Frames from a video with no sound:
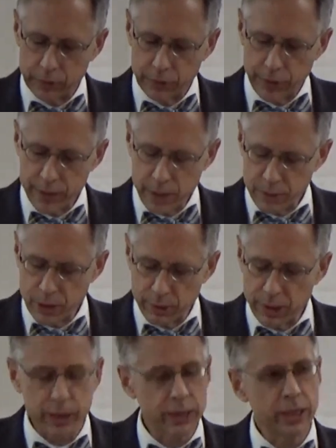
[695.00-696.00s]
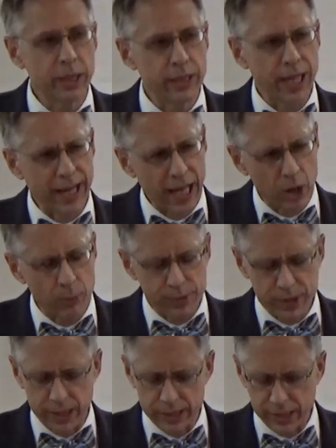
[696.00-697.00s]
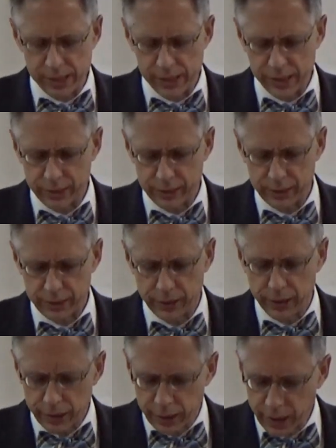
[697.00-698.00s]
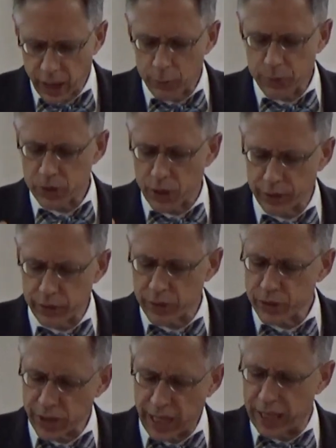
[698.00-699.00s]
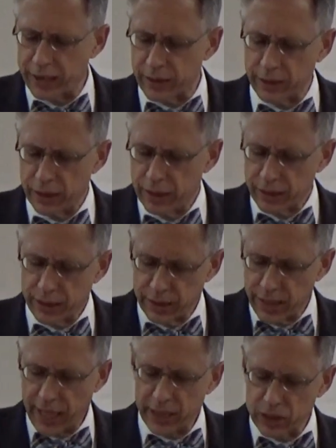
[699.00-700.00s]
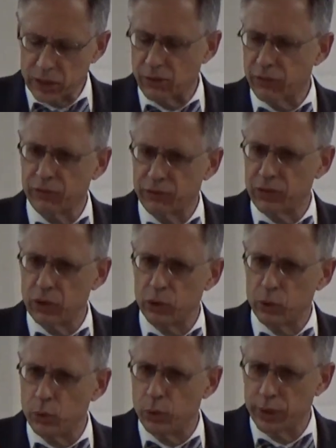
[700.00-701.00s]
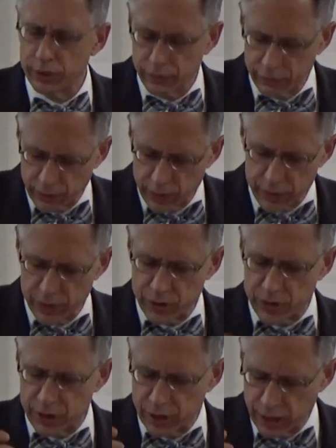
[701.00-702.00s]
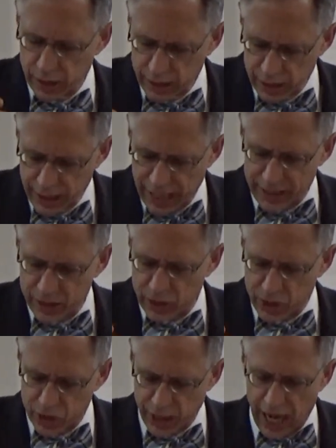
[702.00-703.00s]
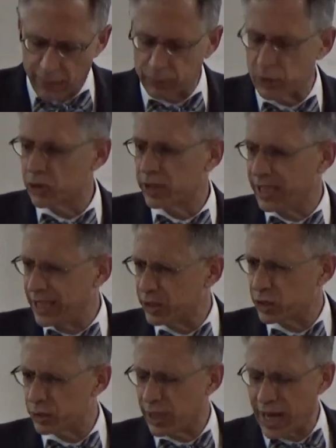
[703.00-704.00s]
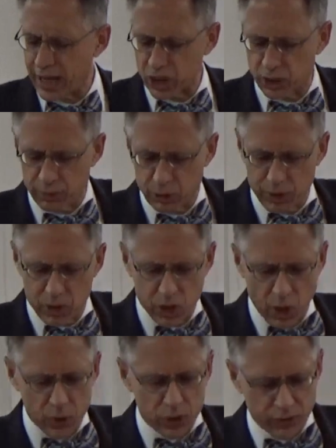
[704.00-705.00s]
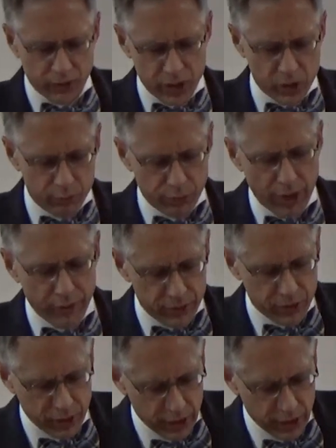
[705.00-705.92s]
It seems to be the key that helps us. That helps us understand the next few verses, the next chapters and the interaction between Joseph and his brothers.